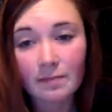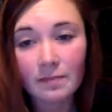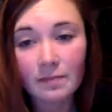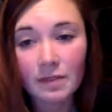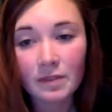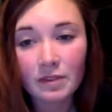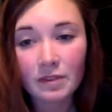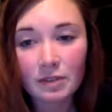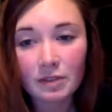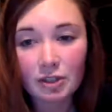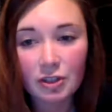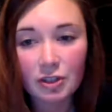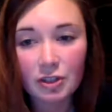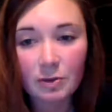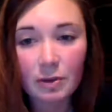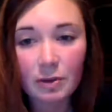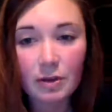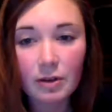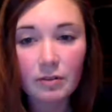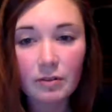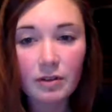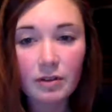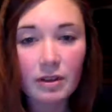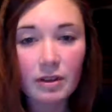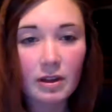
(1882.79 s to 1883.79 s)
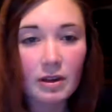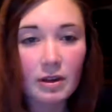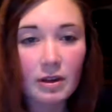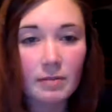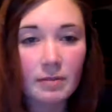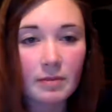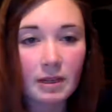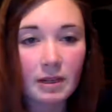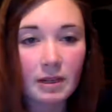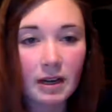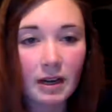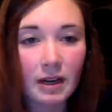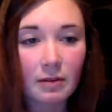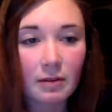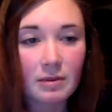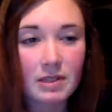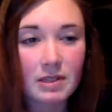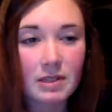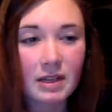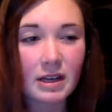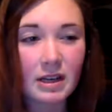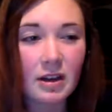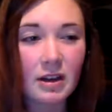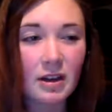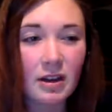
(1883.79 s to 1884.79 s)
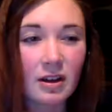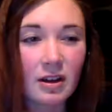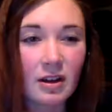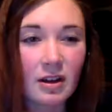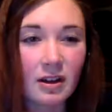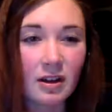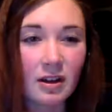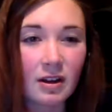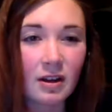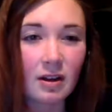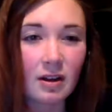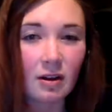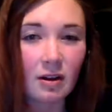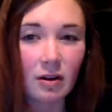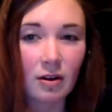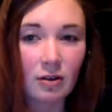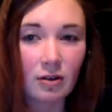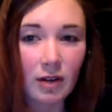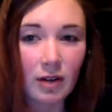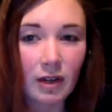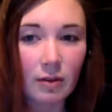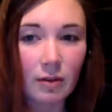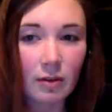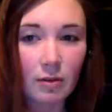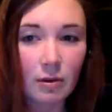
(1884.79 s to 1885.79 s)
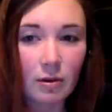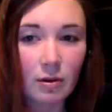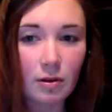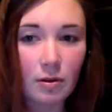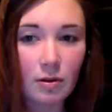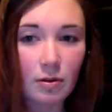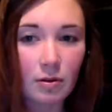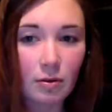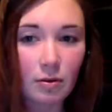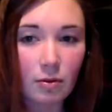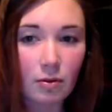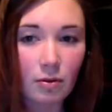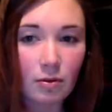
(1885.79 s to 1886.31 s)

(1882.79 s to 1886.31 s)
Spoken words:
So she went over to them and kind of was like, okay, well,